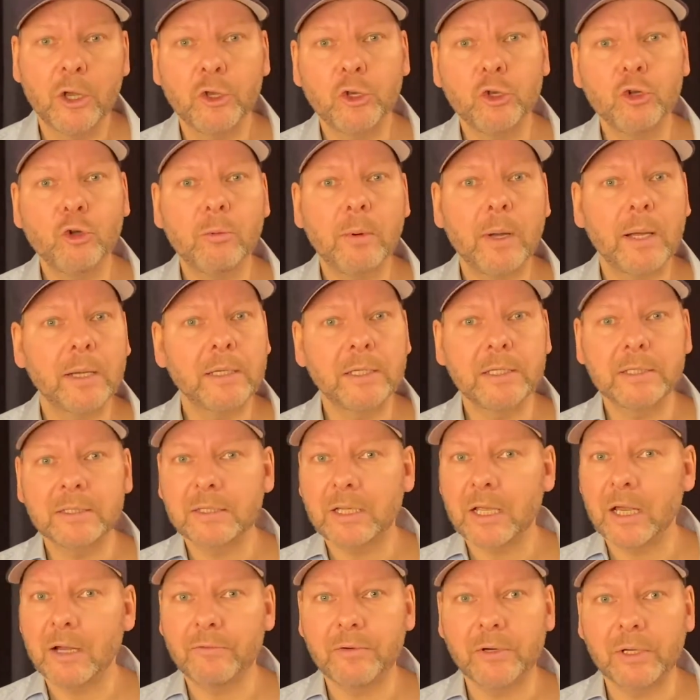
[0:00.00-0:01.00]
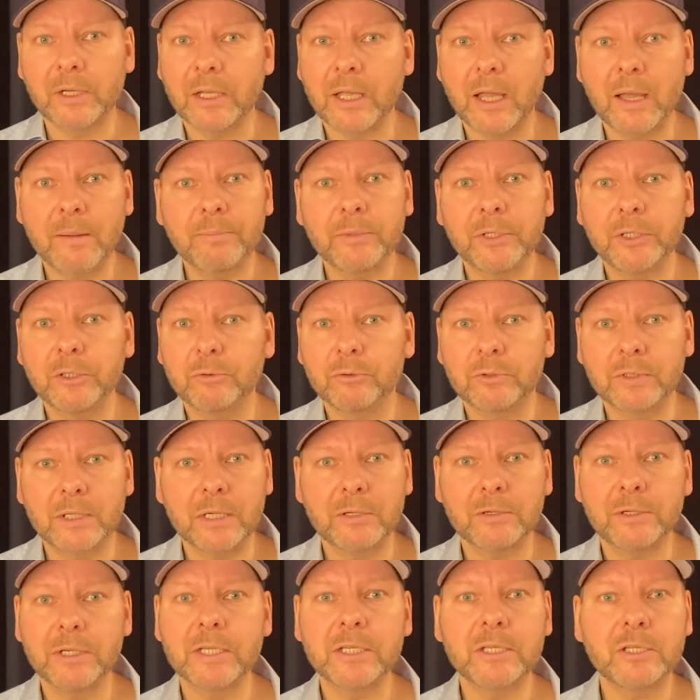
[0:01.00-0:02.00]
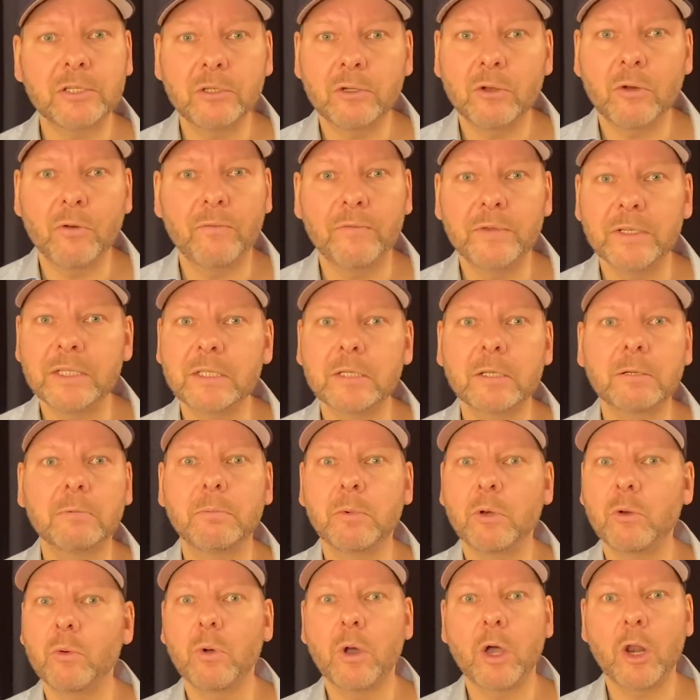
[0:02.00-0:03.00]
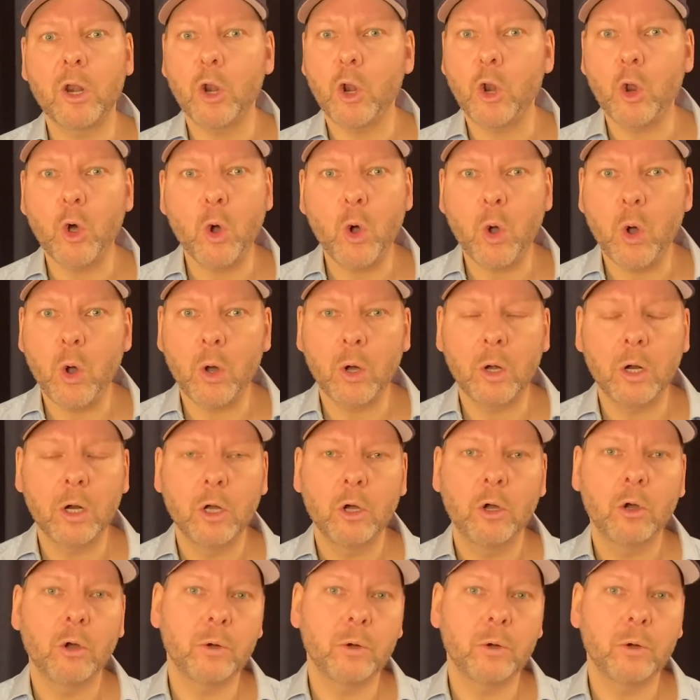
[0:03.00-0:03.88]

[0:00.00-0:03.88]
Nobody is covering up you. There is no whistleblower law